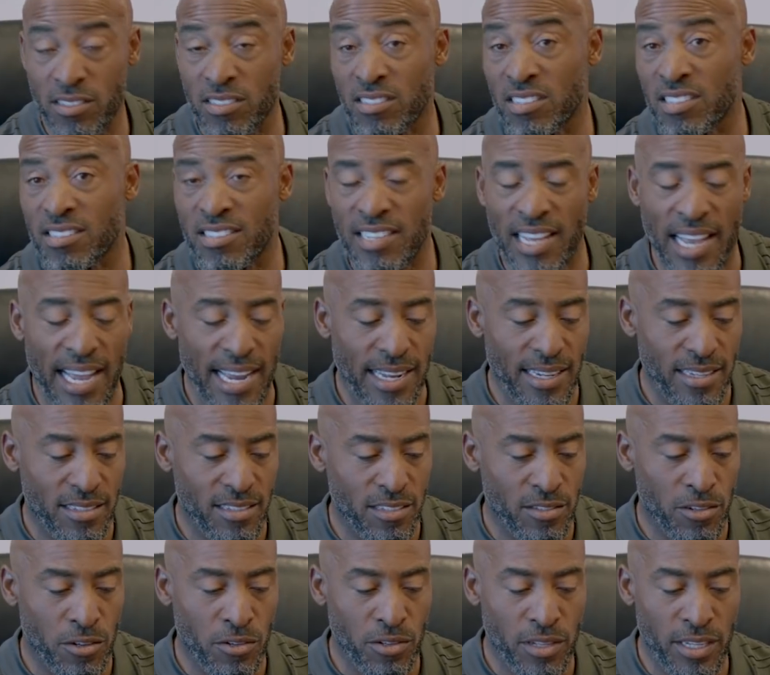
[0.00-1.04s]
this is a sack. This
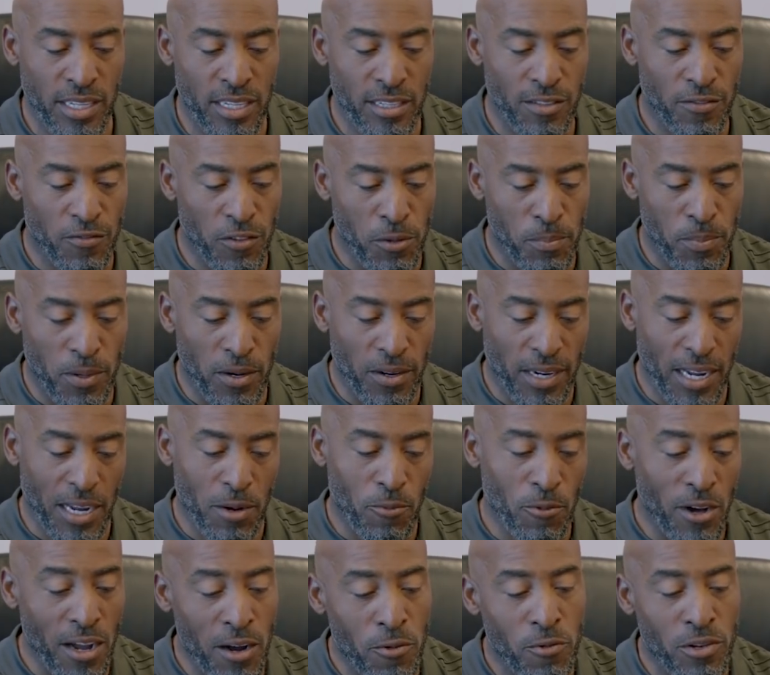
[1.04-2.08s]
is early in the football
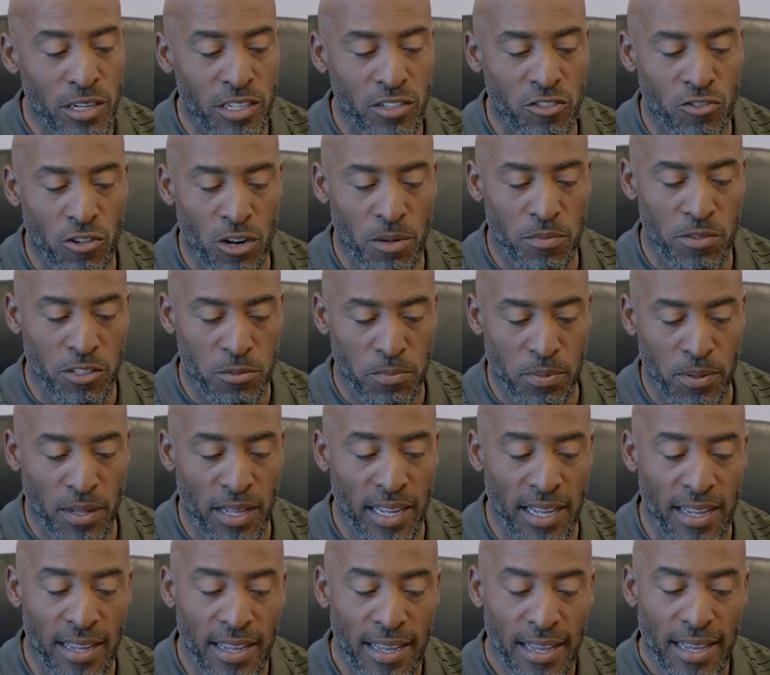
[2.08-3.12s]
game. Why I wanted to drop this
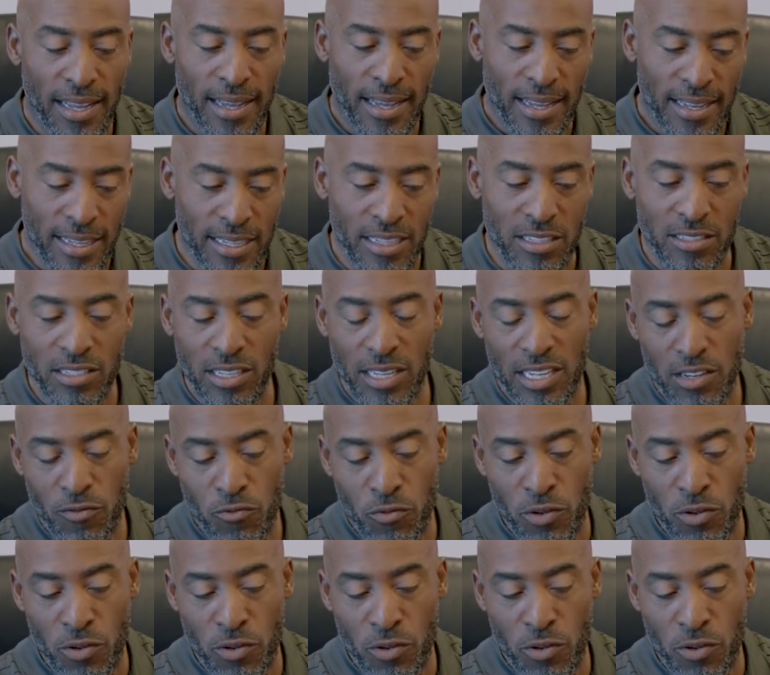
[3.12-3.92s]
play, because it